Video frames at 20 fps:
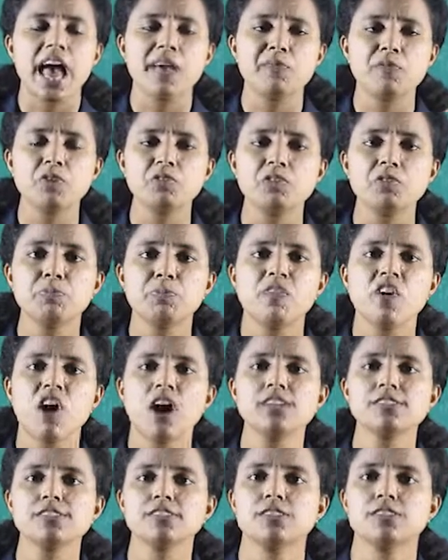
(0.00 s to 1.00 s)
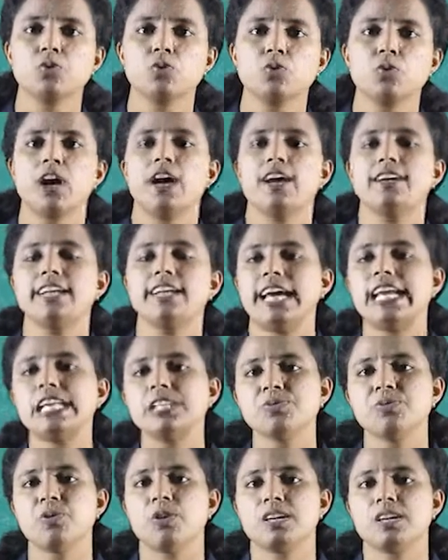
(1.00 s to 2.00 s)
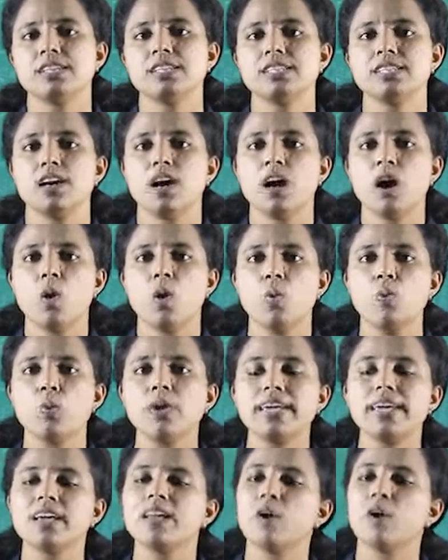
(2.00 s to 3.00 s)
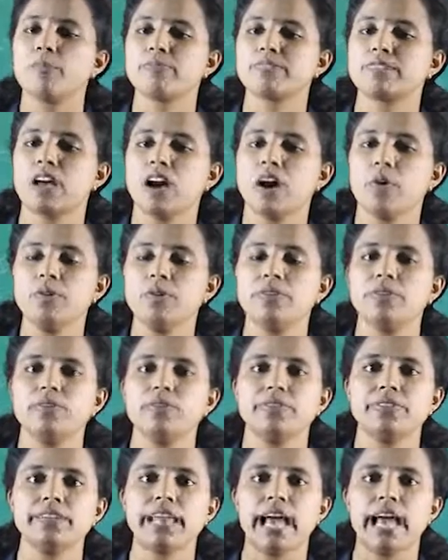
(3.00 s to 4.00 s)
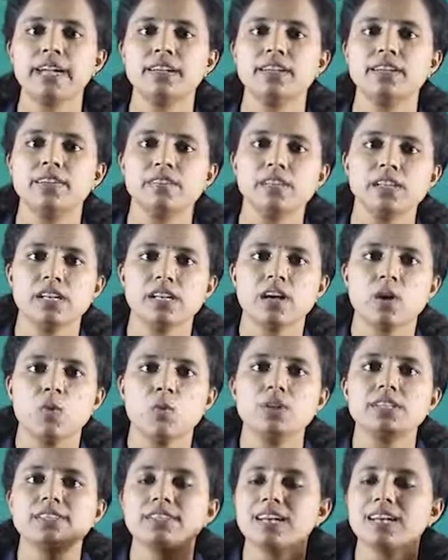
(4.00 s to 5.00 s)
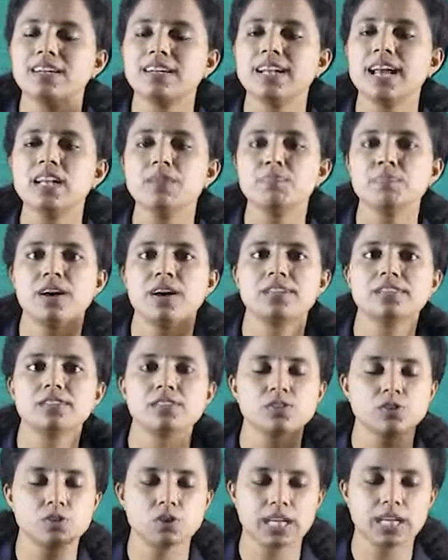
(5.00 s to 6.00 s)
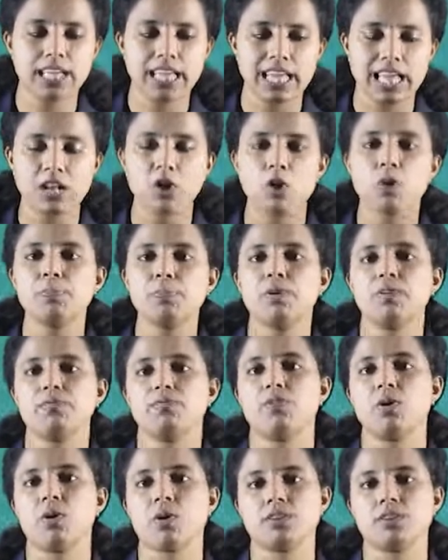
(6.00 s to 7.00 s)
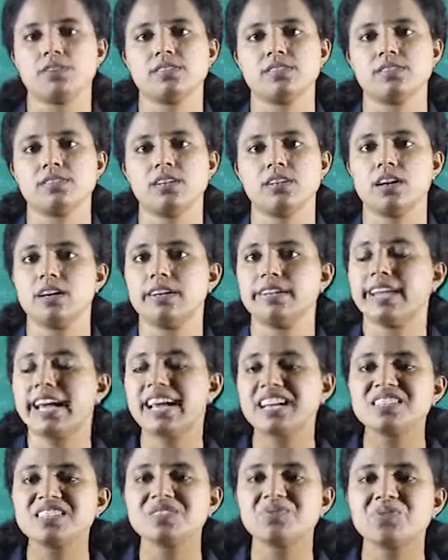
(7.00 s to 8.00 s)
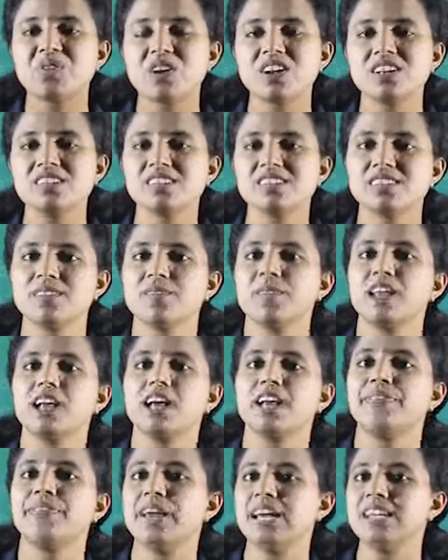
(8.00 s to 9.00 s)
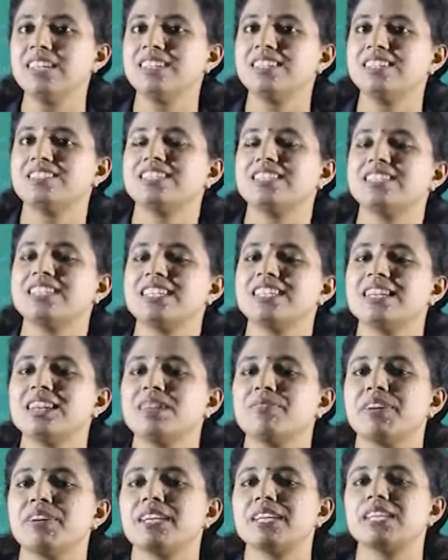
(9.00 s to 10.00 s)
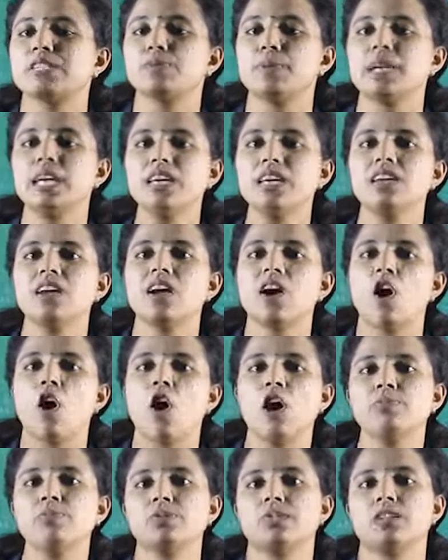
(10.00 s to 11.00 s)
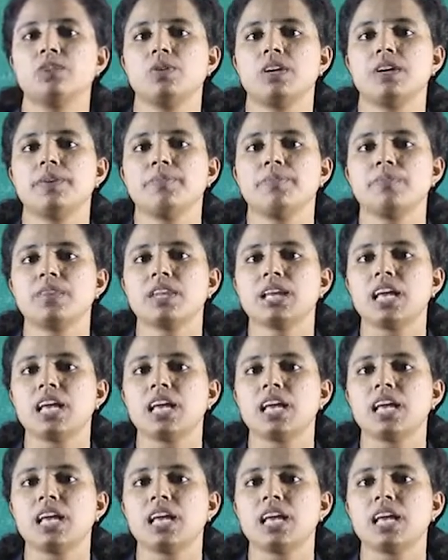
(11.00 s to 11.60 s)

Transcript: When we pass through a dense forest, we can observe that when sunlight passes through a canopy of forest, a dense forest, then the Tyndall effect is being observed.